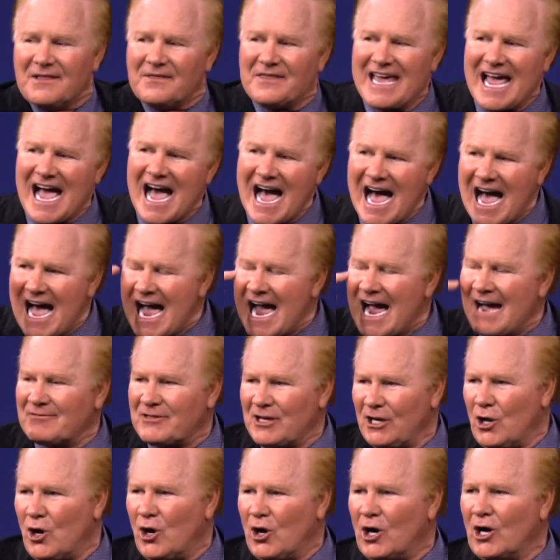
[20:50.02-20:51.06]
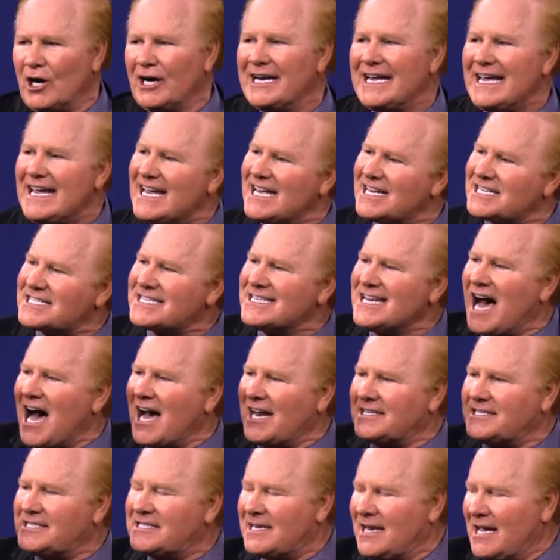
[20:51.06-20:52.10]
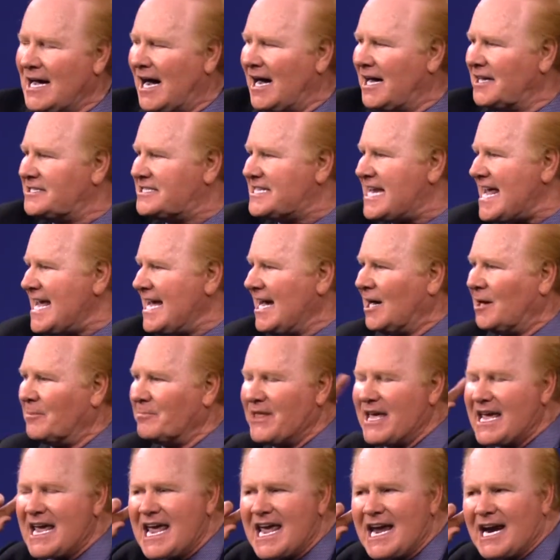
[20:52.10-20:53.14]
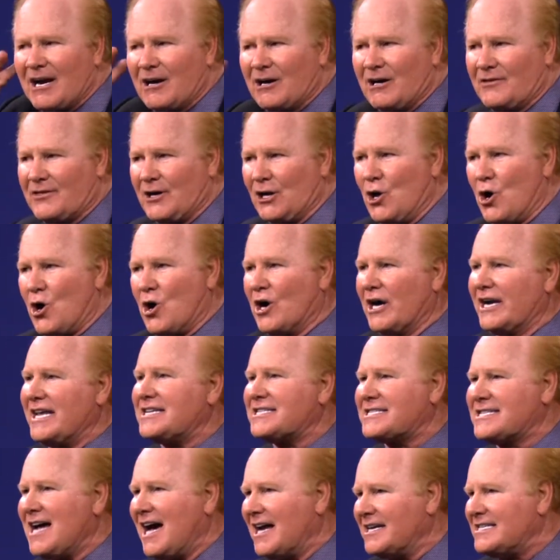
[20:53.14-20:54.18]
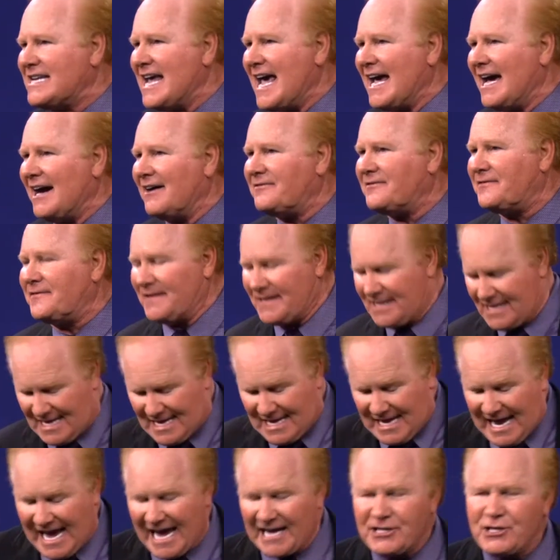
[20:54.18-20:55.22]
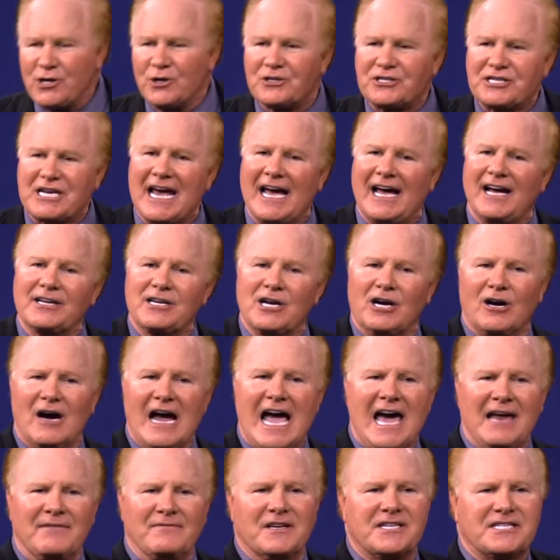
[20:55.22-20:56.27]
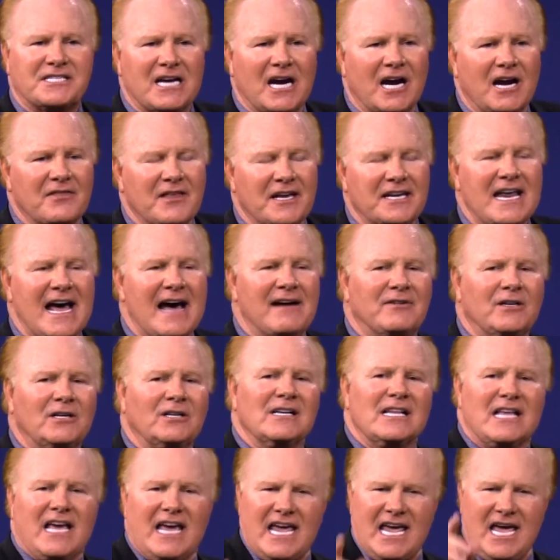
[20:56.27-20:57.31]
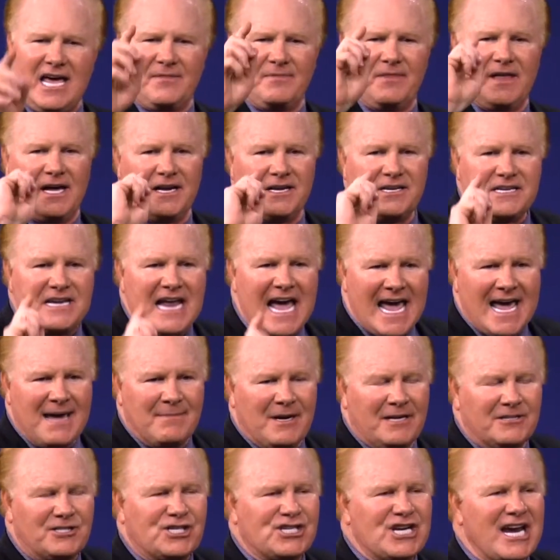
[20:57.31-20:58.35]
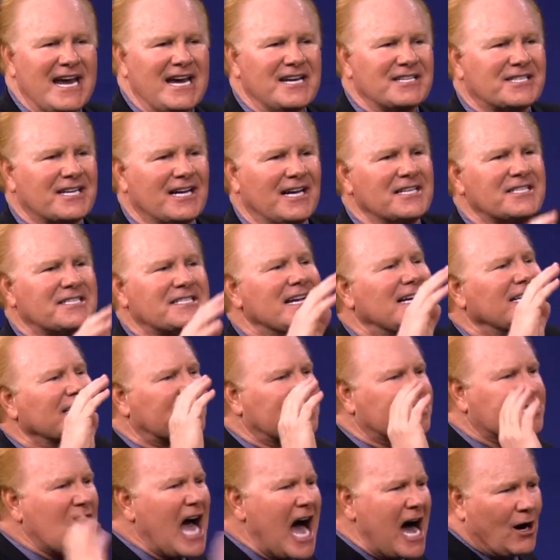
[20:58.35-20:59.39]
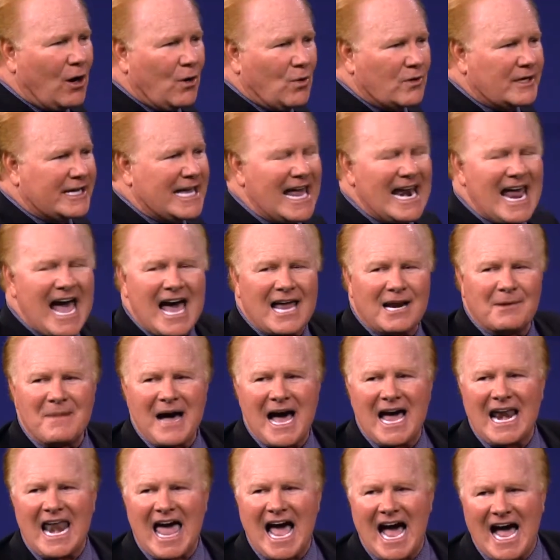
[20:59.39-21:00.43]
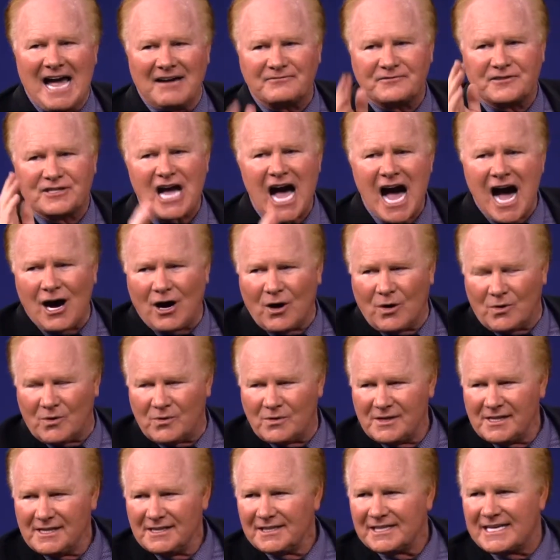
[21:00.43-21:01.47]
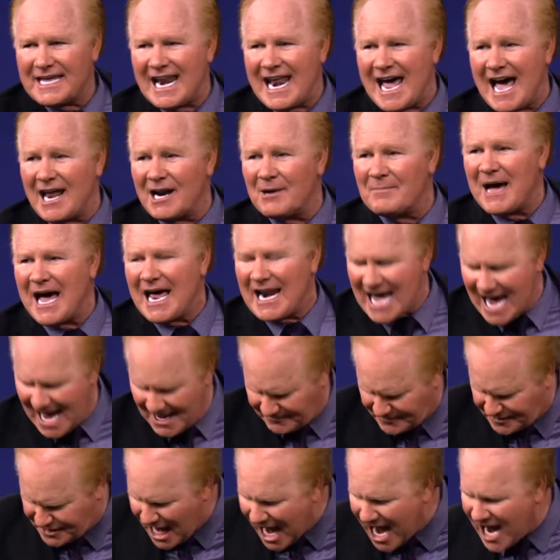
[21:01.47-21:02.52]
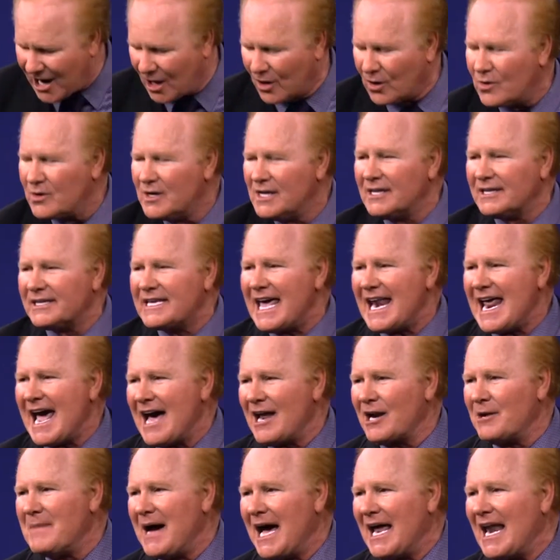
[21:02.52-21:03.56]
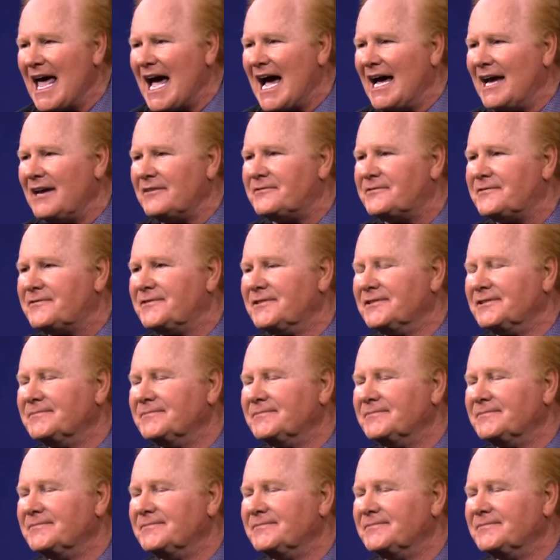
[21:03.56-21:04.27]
The eye of the Lord is not dim. The ear of the Lord is not deaf. And you tell your adversary, the devil, in the name of Jesus, go, get out of my life, go, get out of my life, go, get out of my life.